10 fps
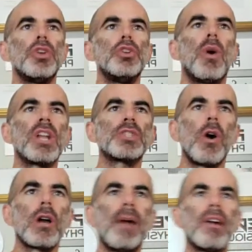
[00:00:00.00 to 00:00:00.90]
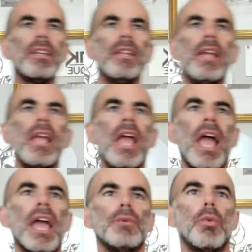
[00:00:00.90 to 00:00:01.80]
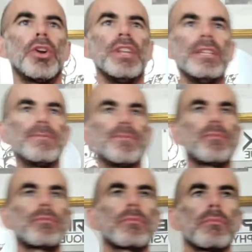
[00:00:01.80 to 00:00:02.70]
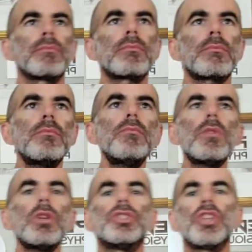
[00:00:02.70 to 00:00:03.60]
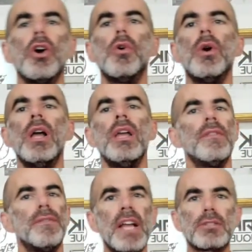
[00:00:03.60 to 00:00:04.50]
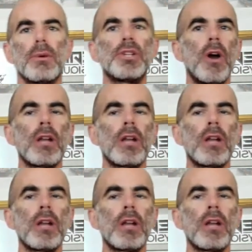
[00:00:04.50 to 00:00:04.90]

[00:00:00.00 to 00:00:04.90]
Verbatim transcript: you want to talk about it and word it. So that's what we're talking